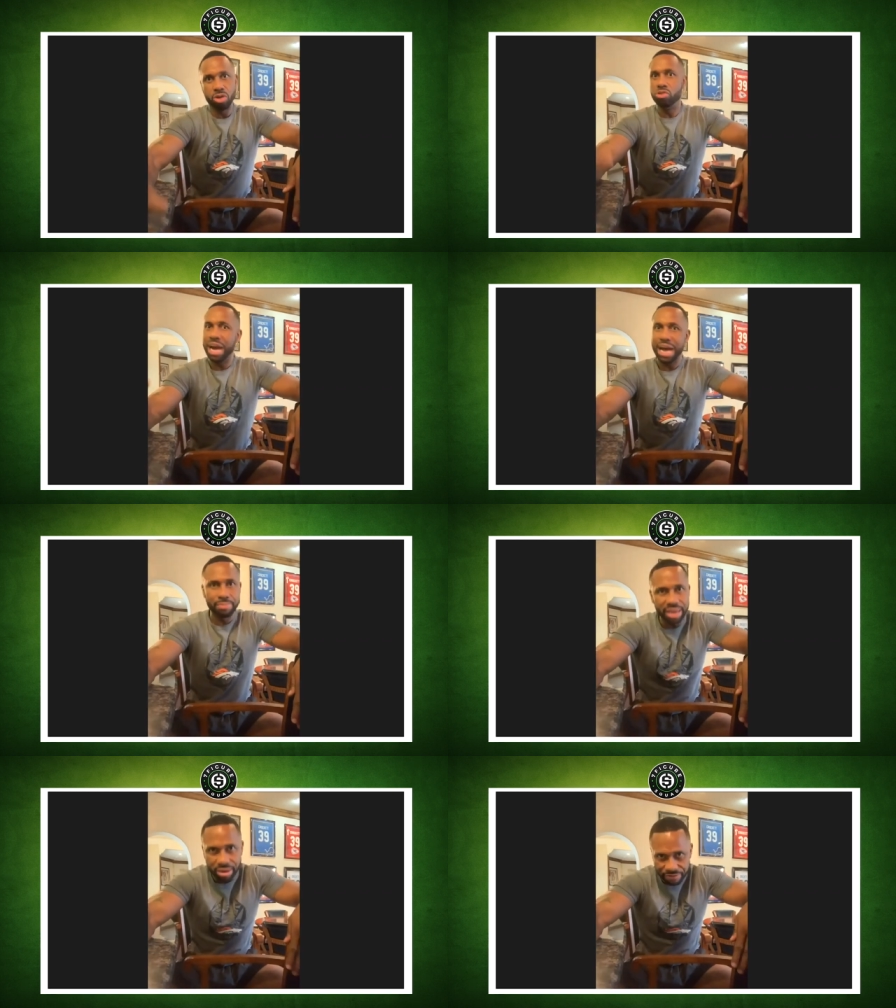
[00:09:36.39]
You got to
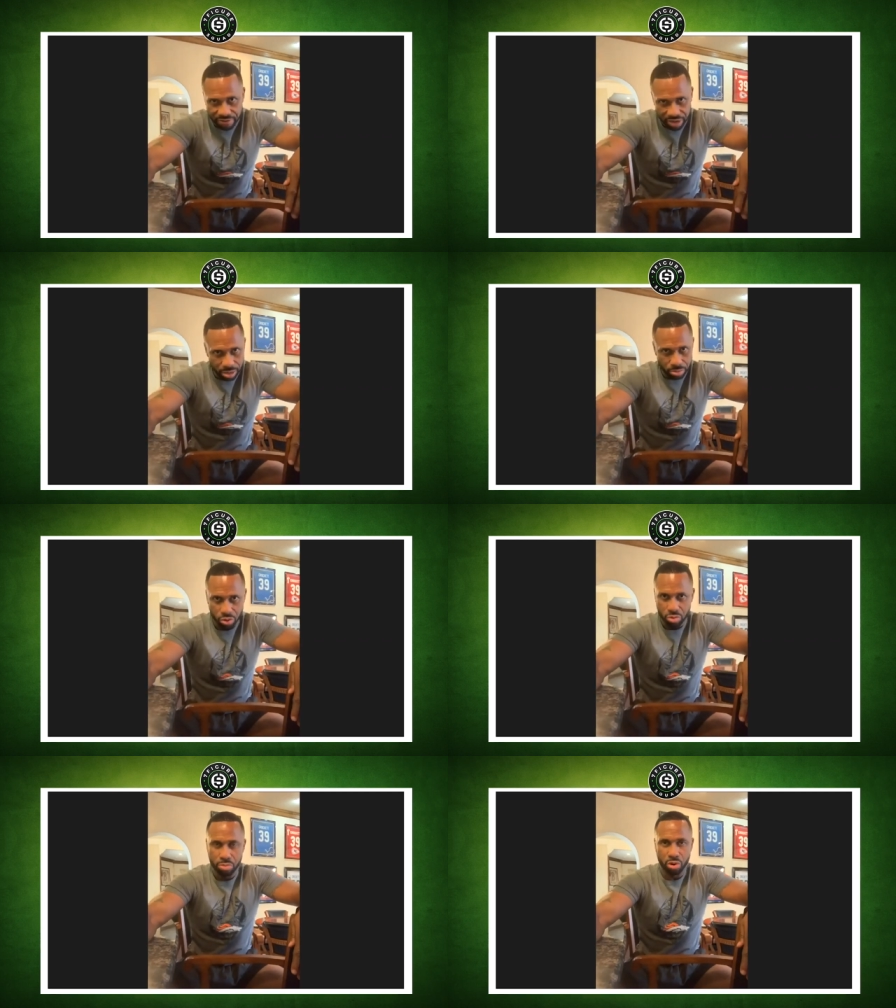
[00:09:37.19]
be in the film
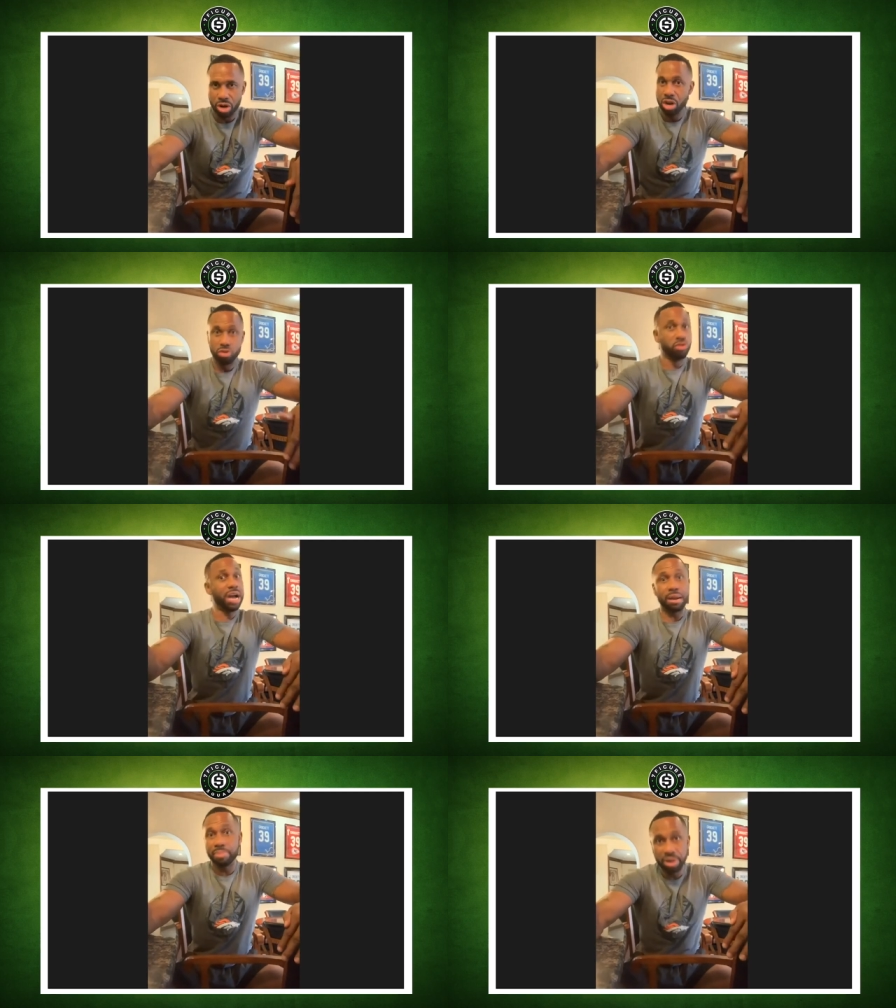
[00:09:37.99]
room more. You
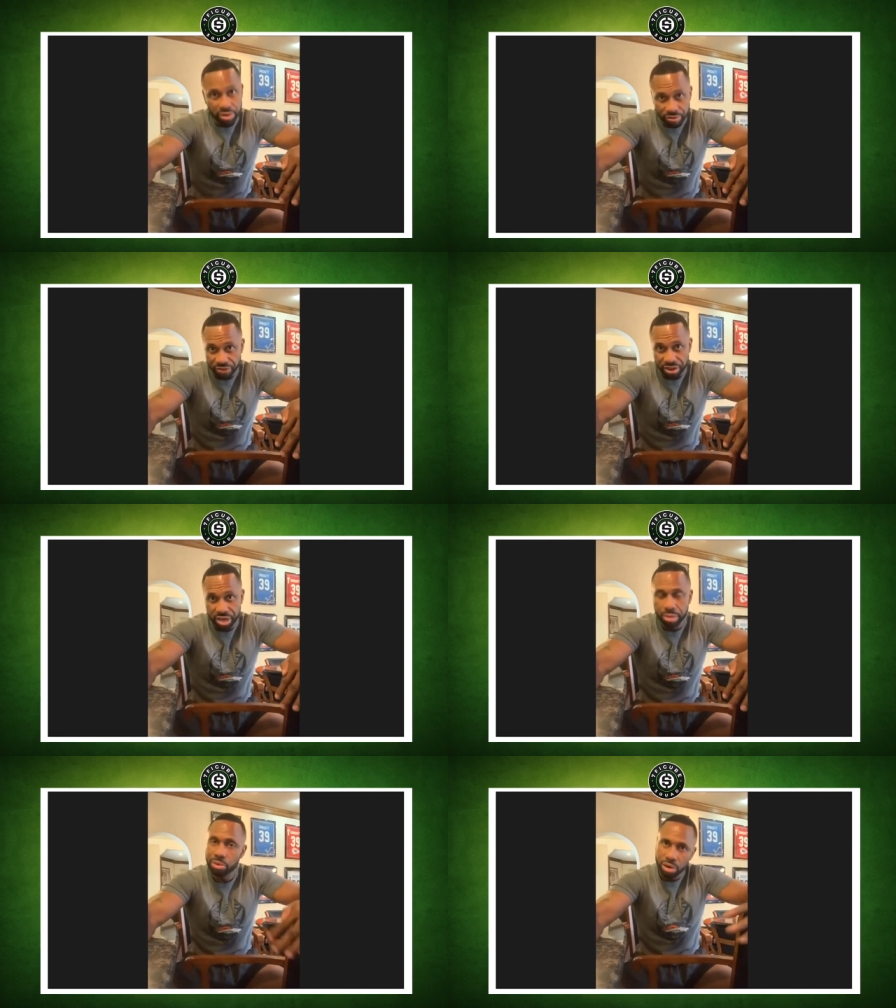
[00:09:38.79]
got to be on the
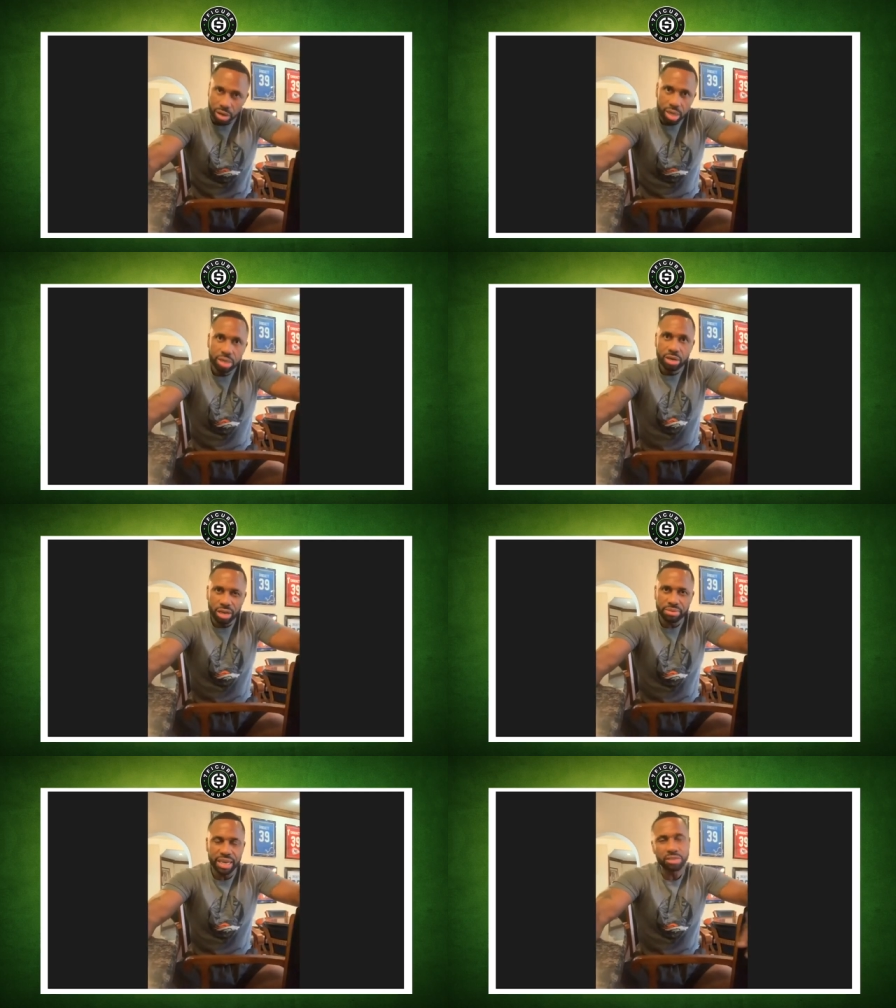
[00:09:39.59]
field more. You know
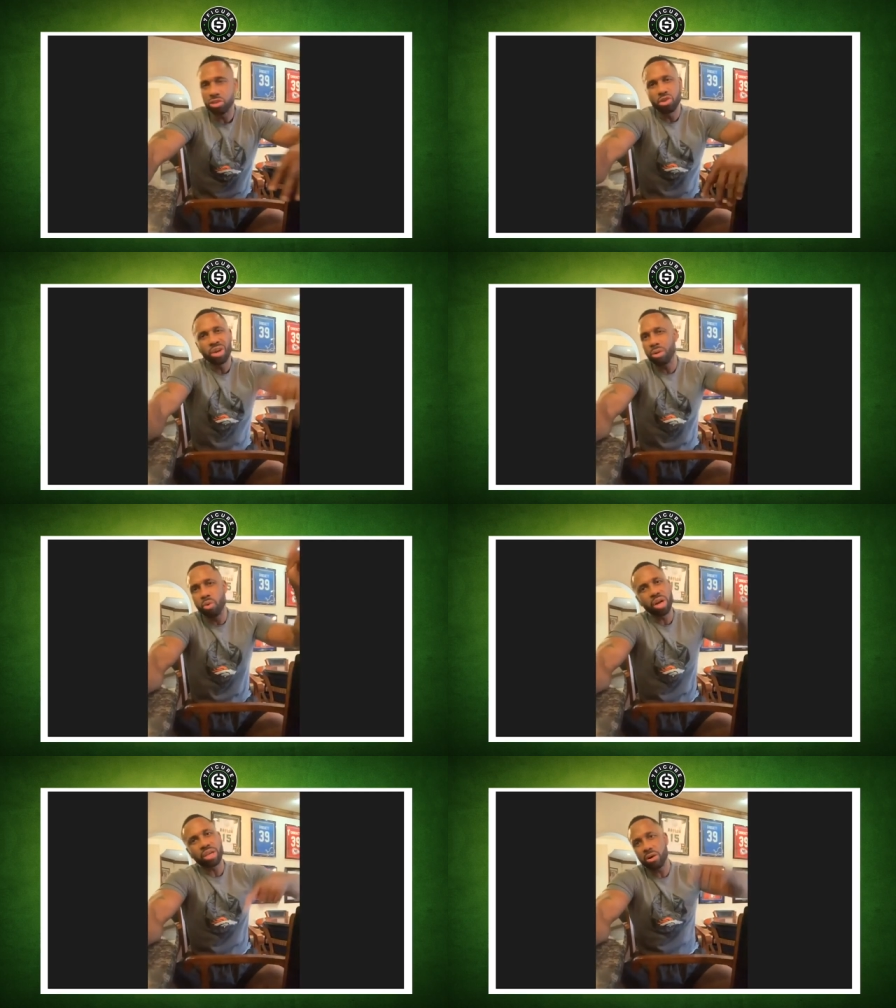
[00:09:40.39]
what I'm saying? So you can
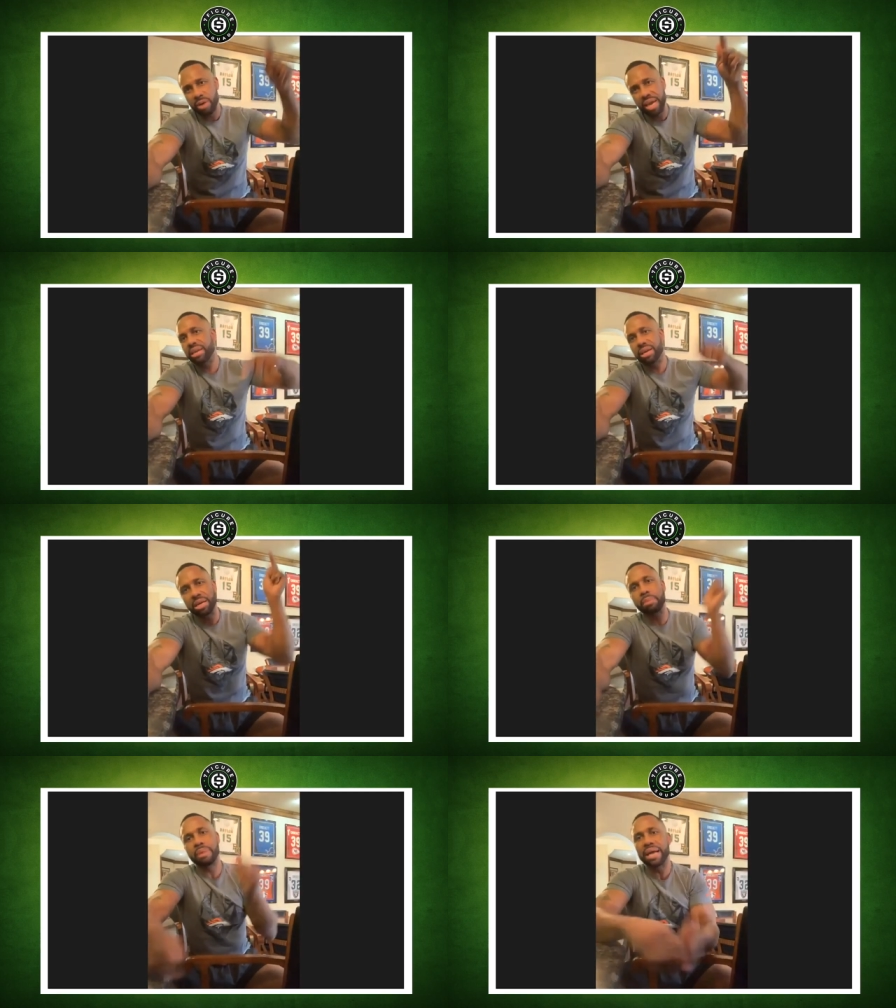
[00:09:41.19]
work your way into
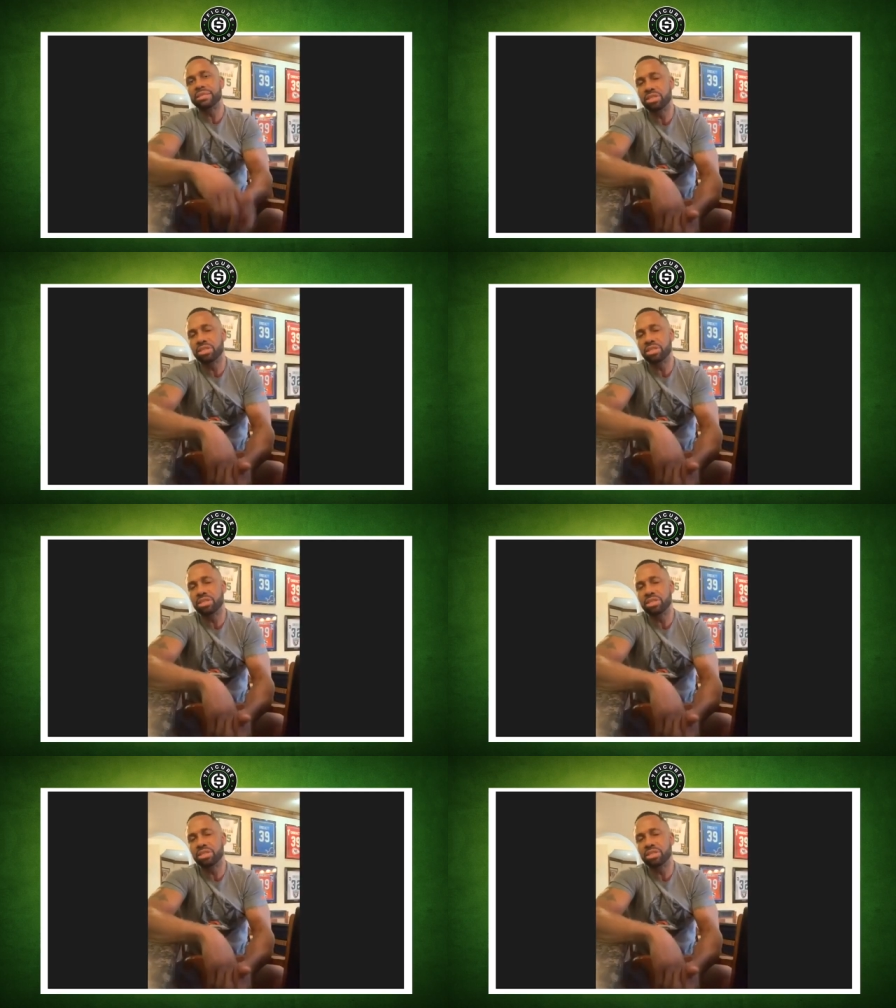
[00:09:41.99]
good or bad